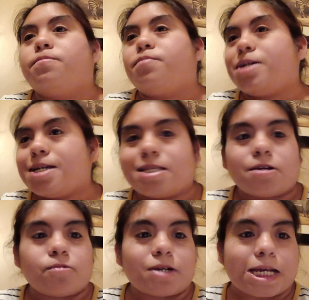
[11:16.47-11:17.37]
being
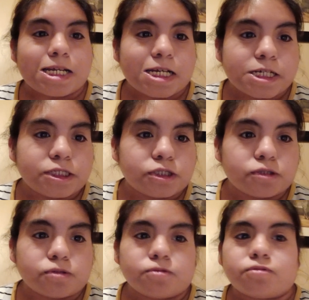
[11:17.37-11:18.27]
there when I need
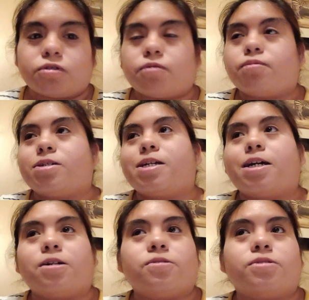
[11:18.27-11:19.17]
you. Nobody
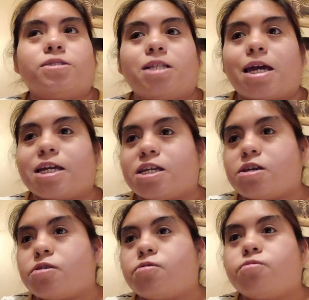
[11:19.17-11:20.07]
else like
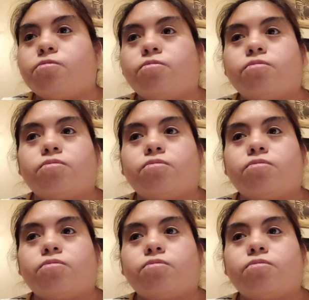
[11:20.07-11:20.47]
you